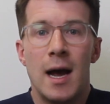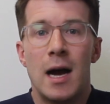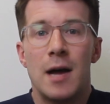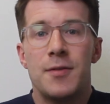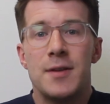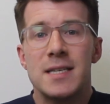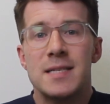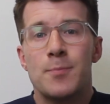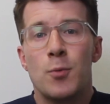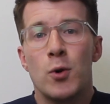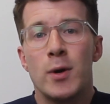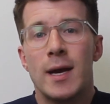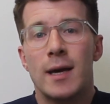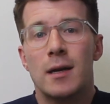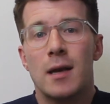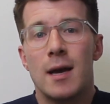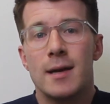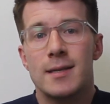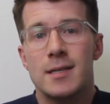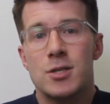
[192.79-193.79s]
At this point,
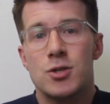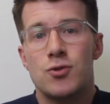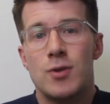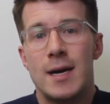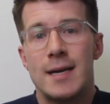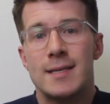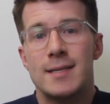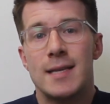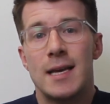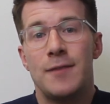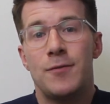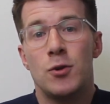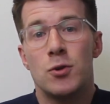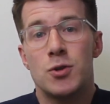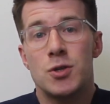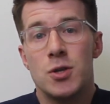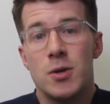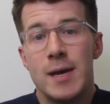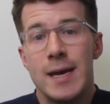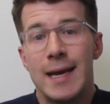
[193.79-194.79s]
I'd like to stress that if you're
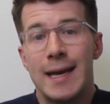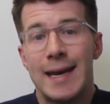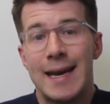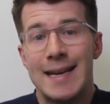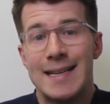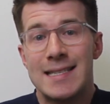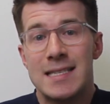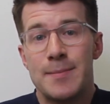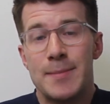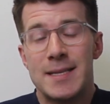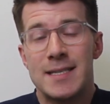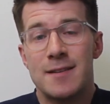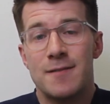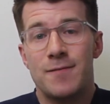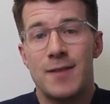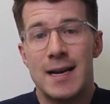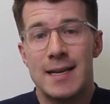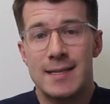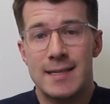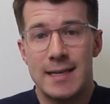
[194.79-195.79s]
doing an
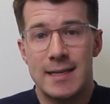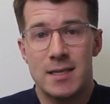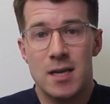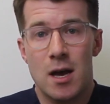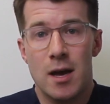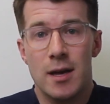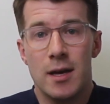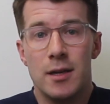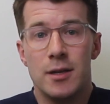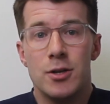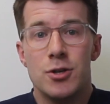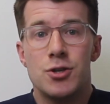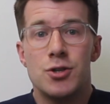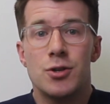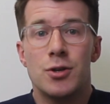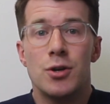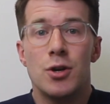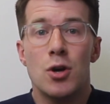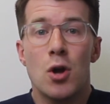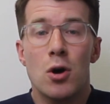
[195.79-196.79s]
intermittent fasting diet, you
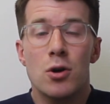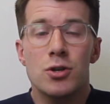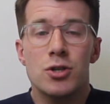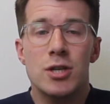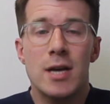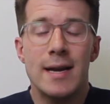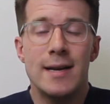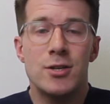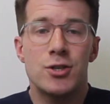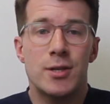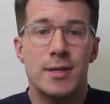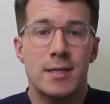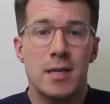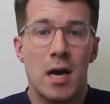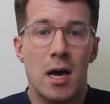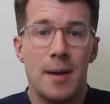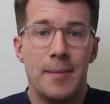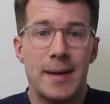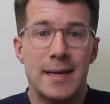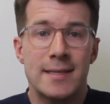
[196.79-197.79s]
should not change the
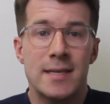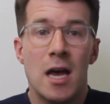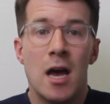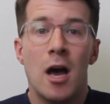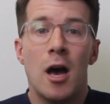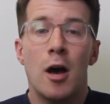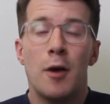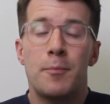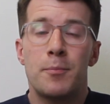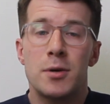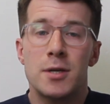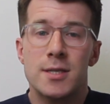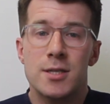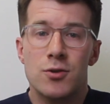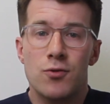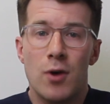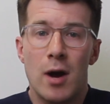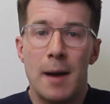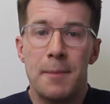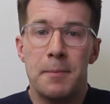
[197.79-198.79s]
timings of
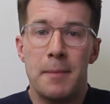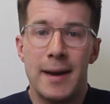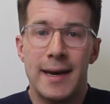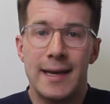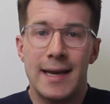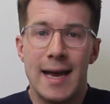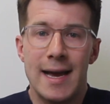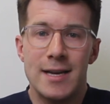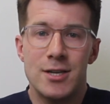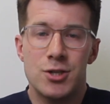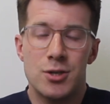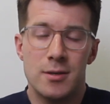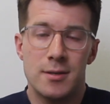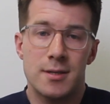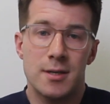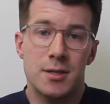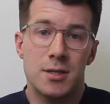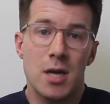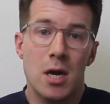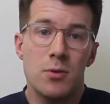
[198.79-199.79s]
prescribed
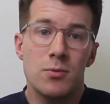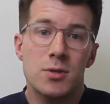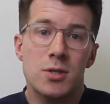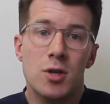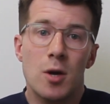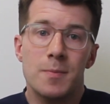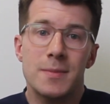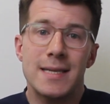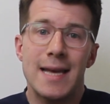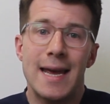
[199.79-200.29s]
medications, and don't stop